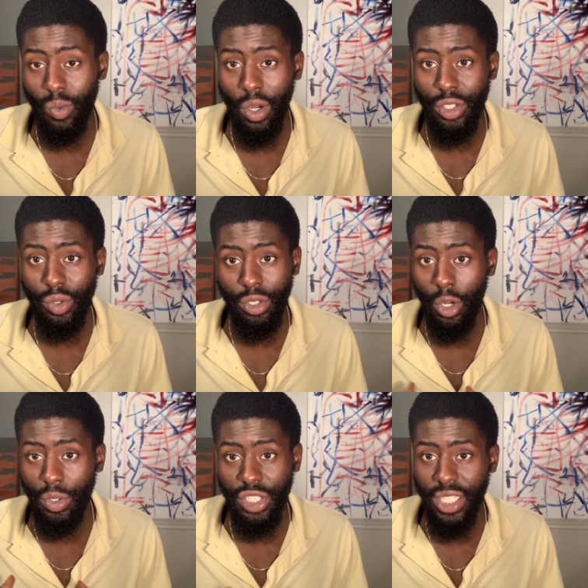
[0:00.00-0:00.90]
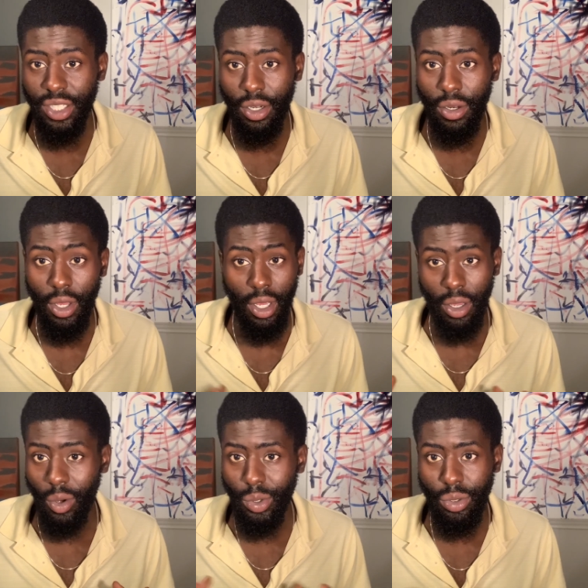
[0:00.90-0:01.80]
want you and you're always chasing her,
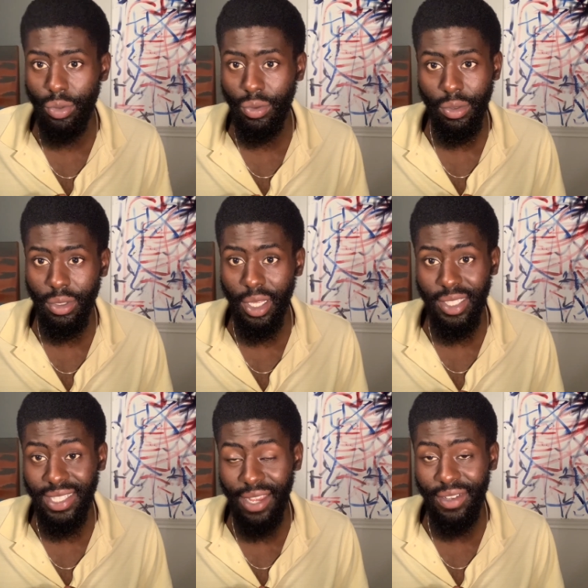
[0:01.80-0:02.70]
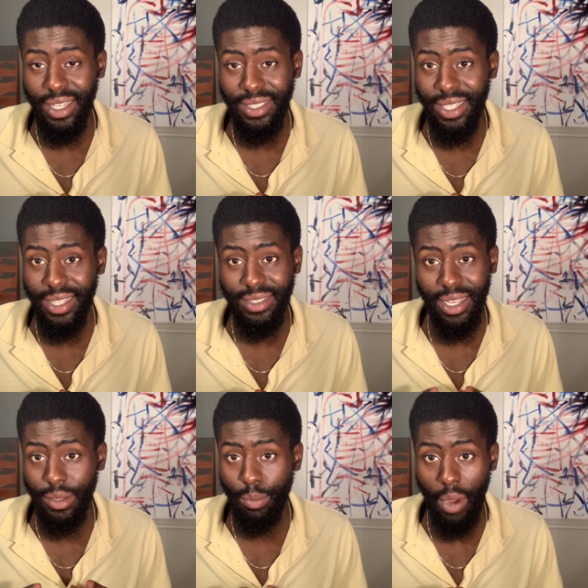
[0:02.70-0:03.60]
go to a 7, a 6
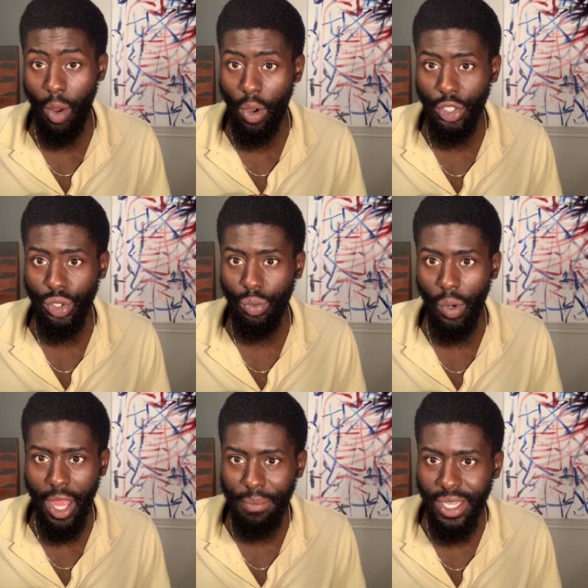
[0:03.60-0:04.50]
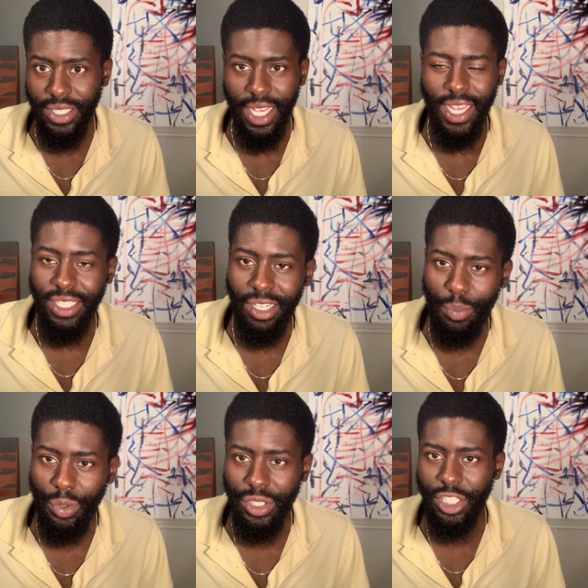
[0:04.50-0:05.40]
that might want you. Why? Because she's going to
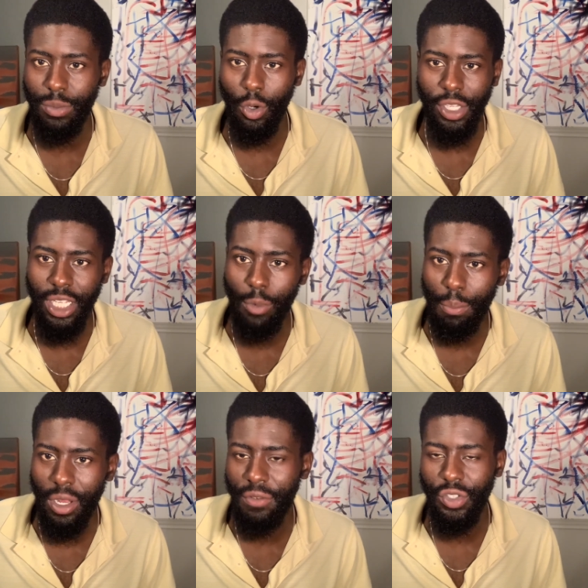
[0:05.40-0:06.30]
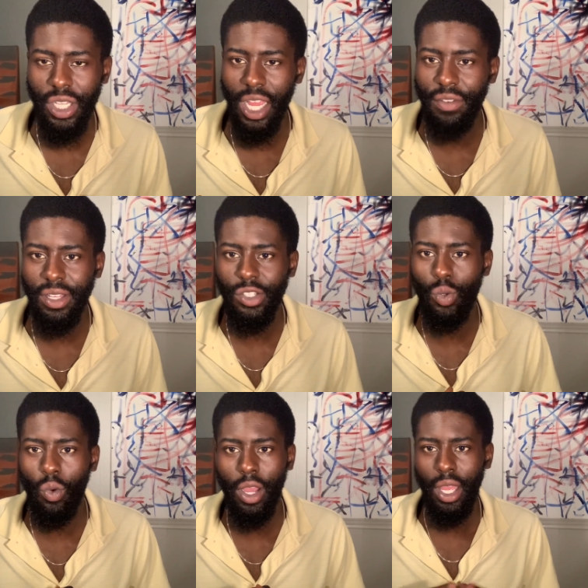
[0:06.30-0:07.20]
appreciate you more. You get more benefits. You get everything that you
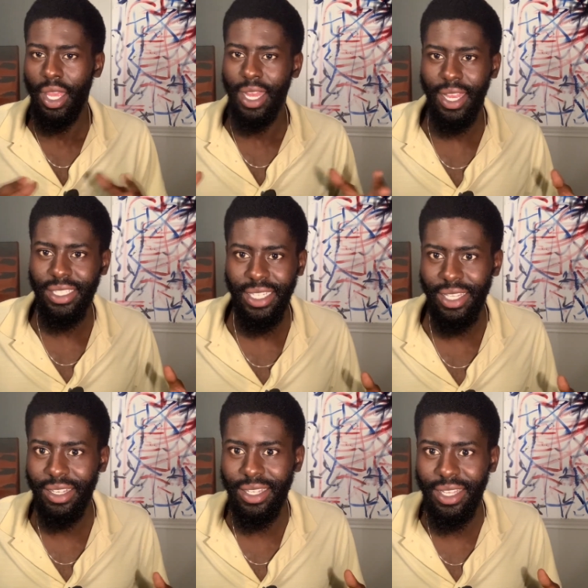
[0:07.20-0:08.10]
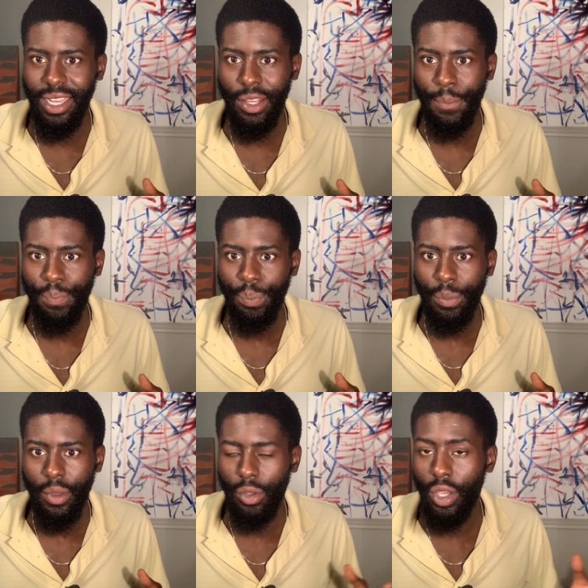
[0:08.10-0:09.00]
want. And like I said, at the end of the day,
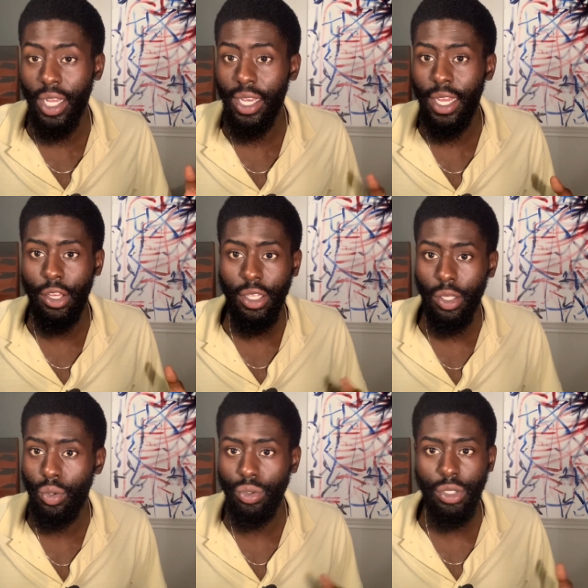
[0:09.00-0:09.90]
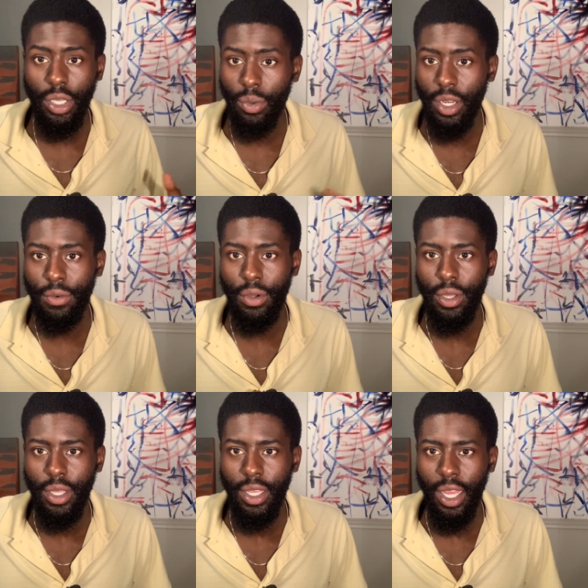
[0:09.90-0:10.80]
you get laid, you get the coochie, you get whatever.
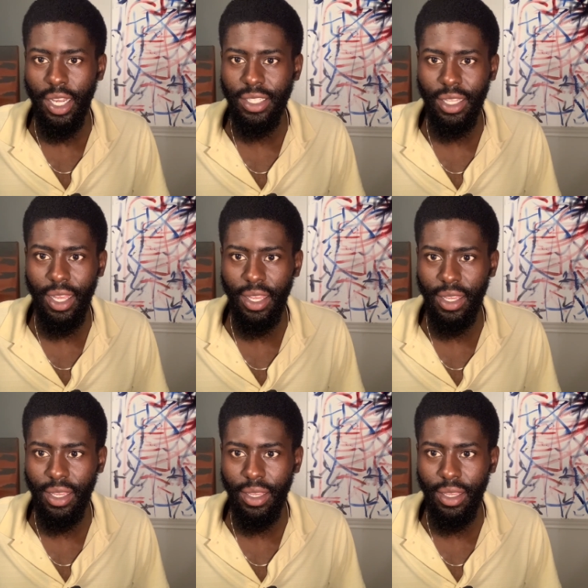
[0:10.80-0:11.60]
And it's like,